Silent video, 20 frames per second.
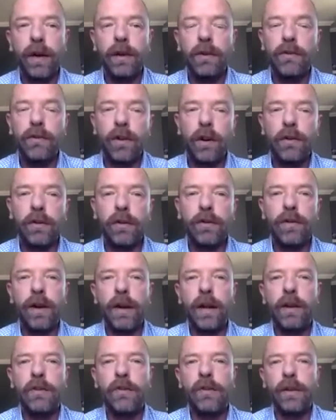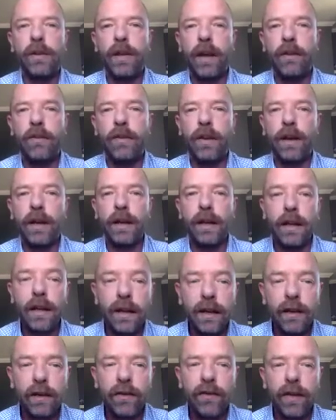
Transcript: structural variation detection in a clinical